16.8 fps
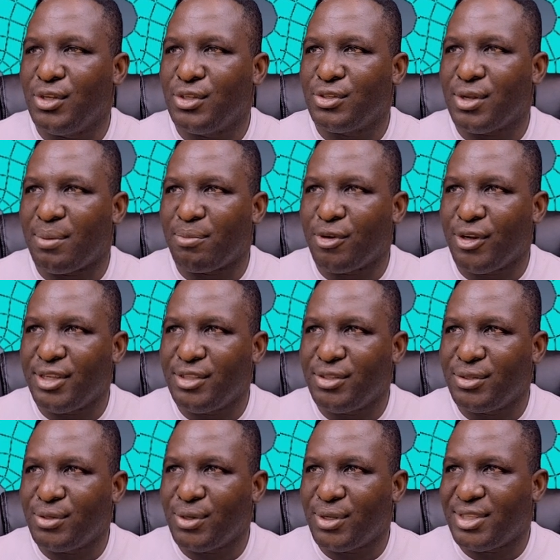So I'm going
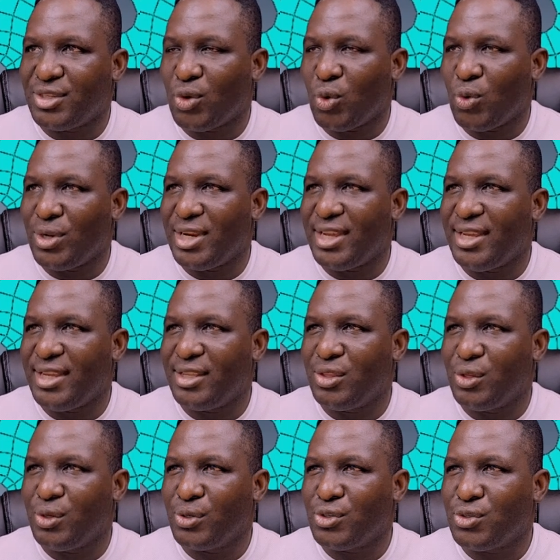to get only
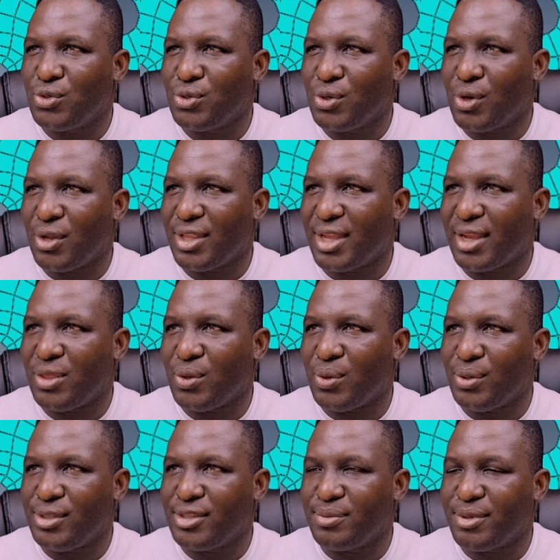those two corner
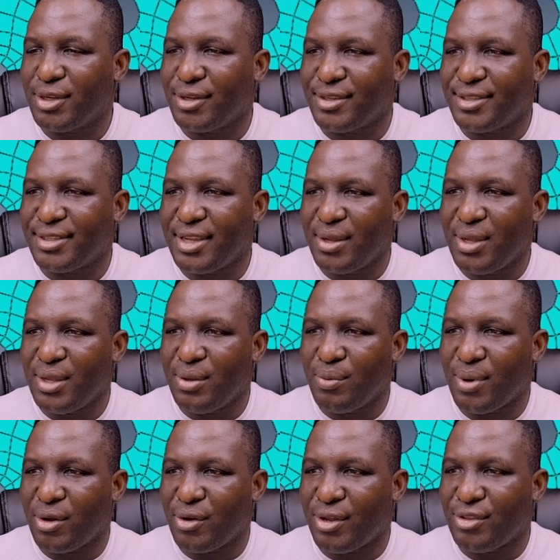nodes, because
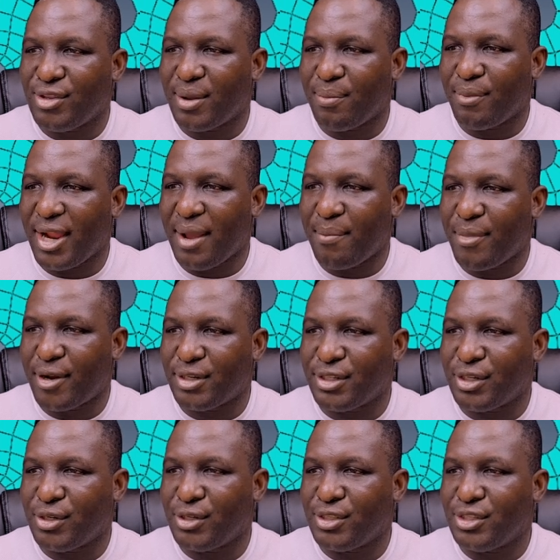we're going to apply
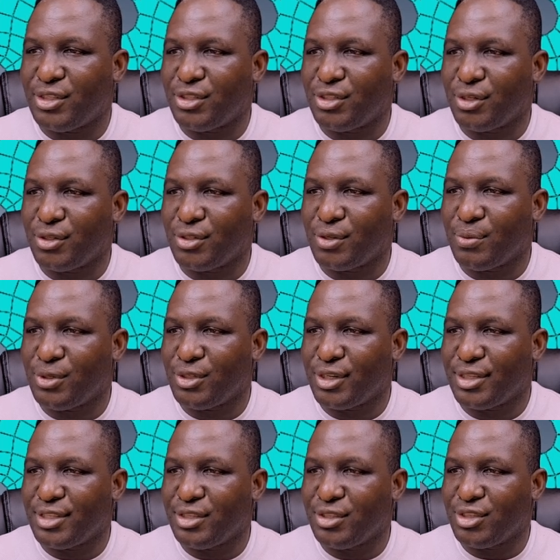boundary conditions. So we
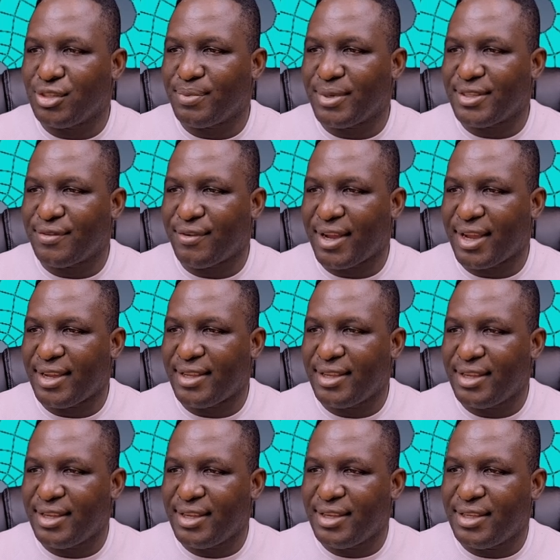just need to specify
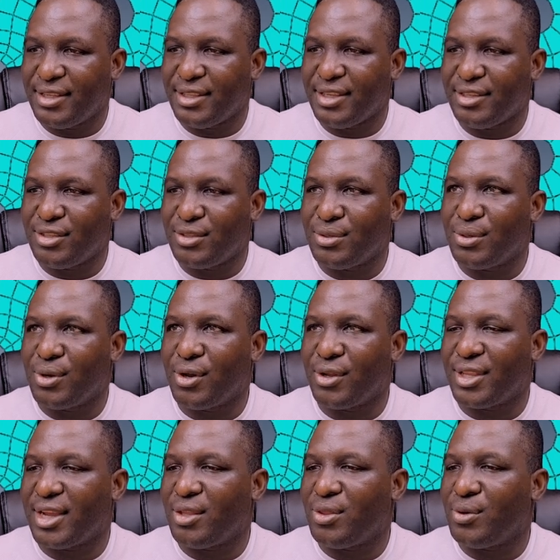these two
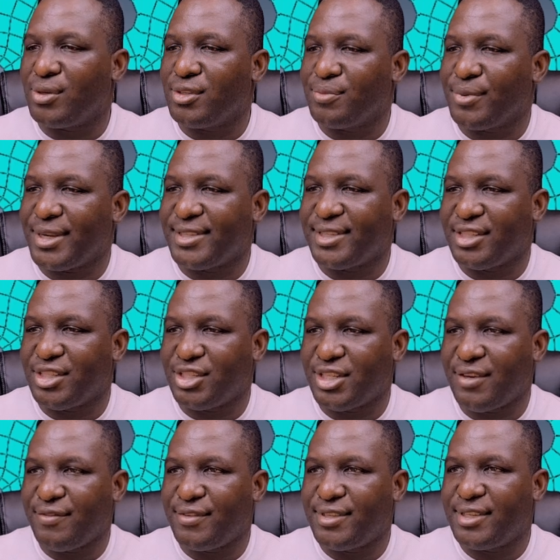corner nodes, pressing
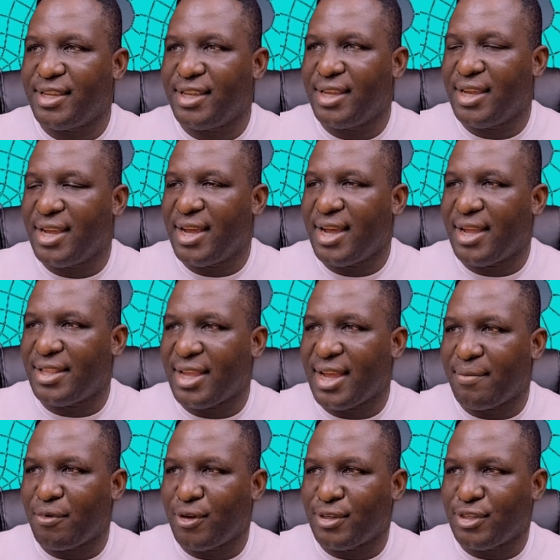shift. And
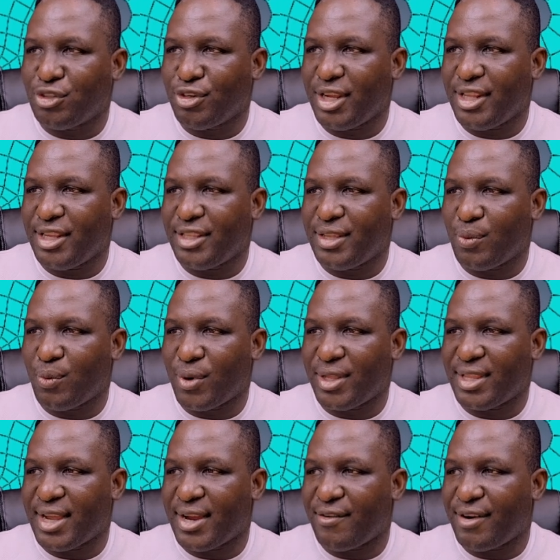I'm constraining it in
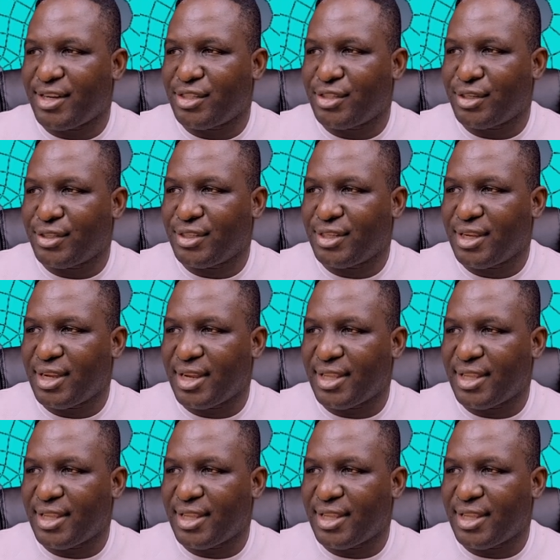one direction.